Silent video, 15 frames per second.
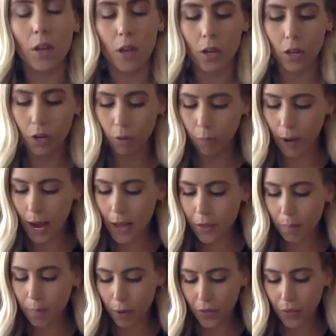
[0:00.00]
You're right,
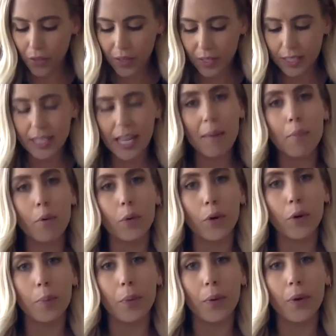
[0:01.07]
they're both in the same
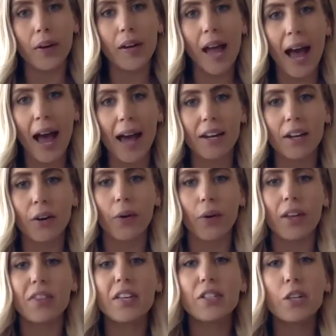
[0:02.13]
group or
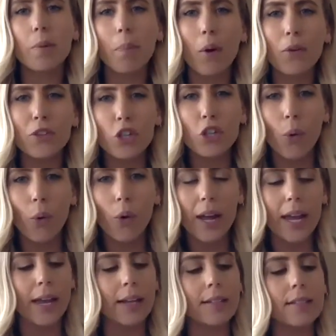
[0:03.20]
category. These are both
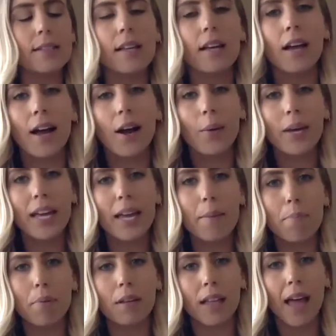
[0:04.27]
toys. We can
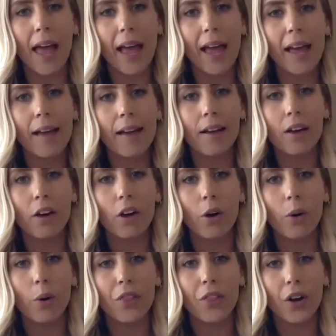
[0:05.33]
play
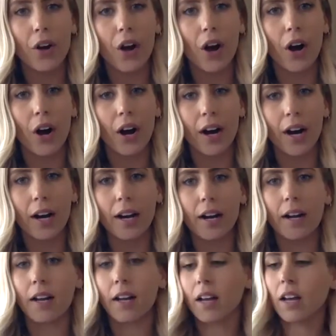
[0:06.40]
with a car.
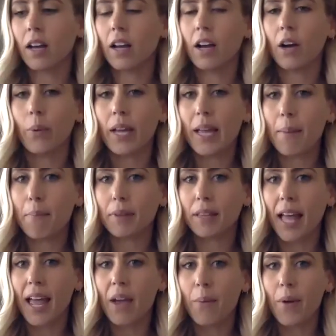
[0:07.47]
We can
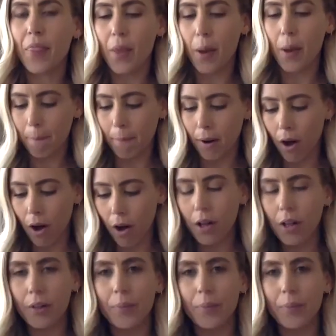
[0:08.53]
play with a ball.